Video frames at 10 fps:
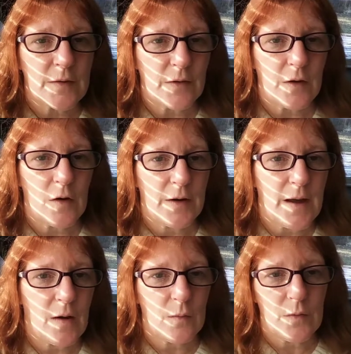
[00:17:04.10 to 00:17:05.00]
living on
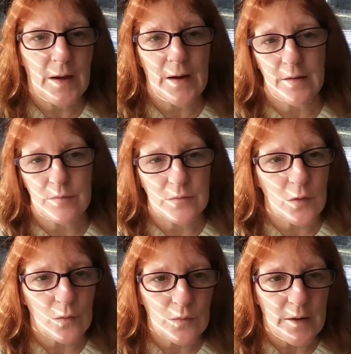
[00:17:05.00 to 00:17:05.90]
now? Well, that I
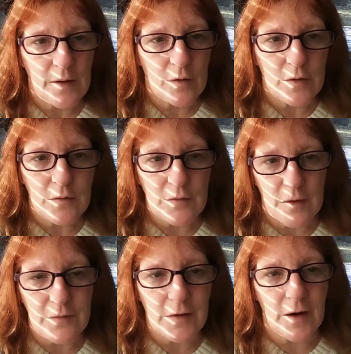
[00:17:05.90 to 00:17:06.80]
don't really care to
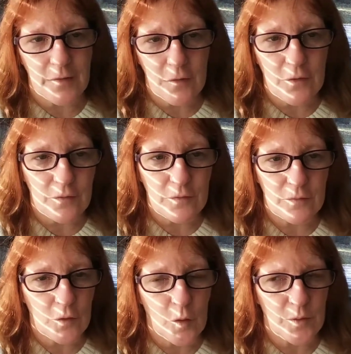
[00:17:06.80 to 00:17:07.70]
discuss either, because
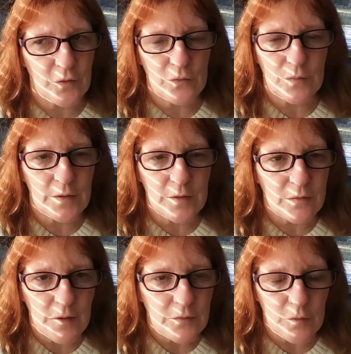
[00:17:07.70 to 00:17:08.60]
nobody should really
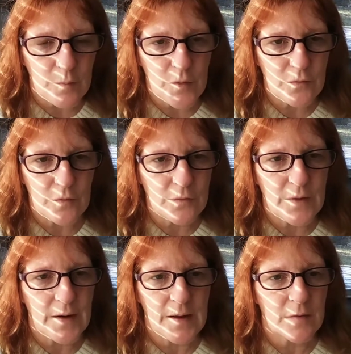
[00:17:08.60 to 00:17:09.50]
discuss their personal
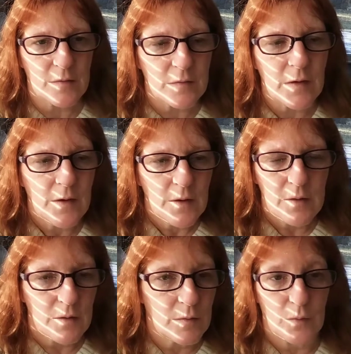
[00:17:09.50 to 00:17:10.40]
finances
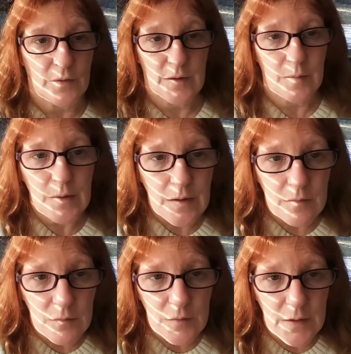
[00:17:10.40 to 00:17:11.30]
with anybody.
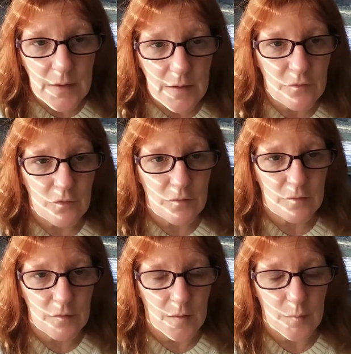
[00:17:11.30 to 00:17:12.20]
Really, it's
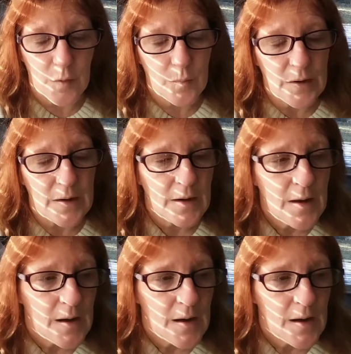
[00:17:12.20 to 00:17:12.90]
just not appropriate.